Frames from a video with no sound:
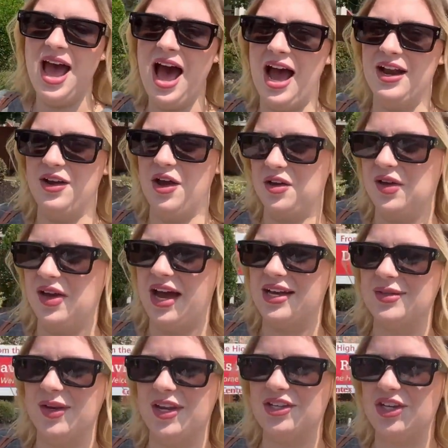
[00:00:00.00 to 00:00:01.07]
I know you guys
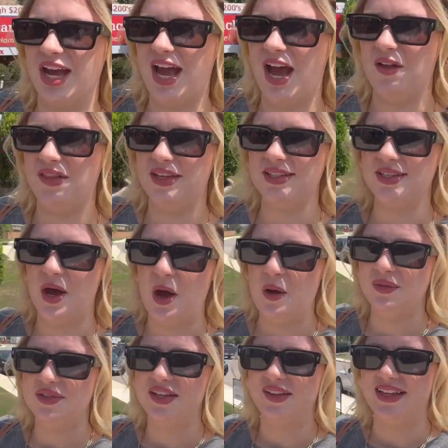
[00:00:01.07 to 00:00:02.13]
wanna check out this home,
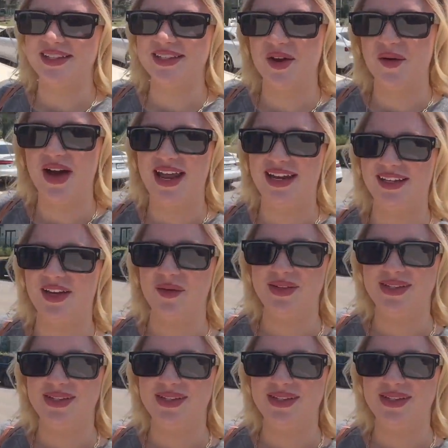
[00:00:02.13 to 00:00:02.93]
so let's go ahead and go